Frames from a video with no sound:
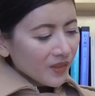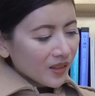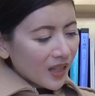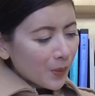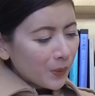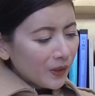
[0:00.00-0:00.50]

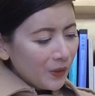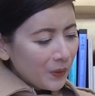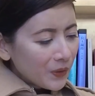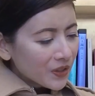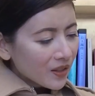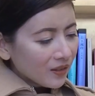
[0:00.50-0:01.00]
They would
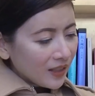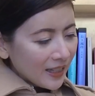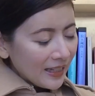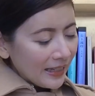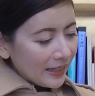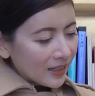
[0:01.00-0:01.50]
lose the
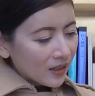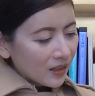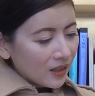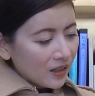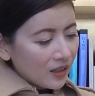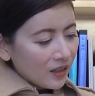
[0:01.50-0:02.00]
lead
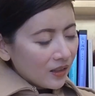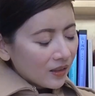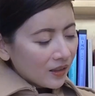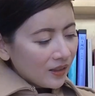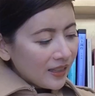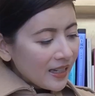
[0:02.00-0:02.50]

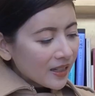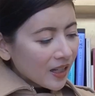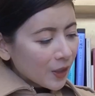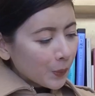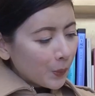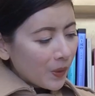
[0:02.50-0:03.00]

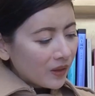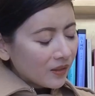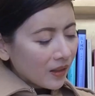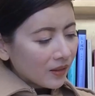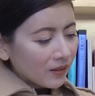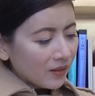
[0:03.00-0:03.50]
he'd won
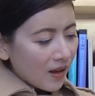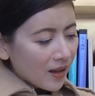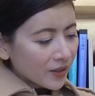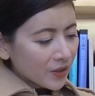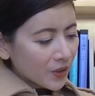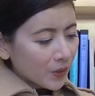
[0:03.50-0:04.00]
in the
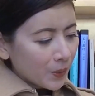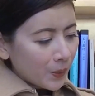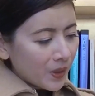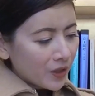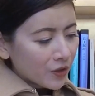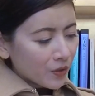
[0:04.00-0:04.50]
last
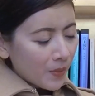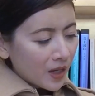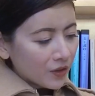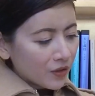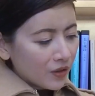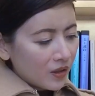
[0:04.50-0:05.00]
Quidditch
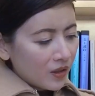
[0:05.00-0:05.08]
match.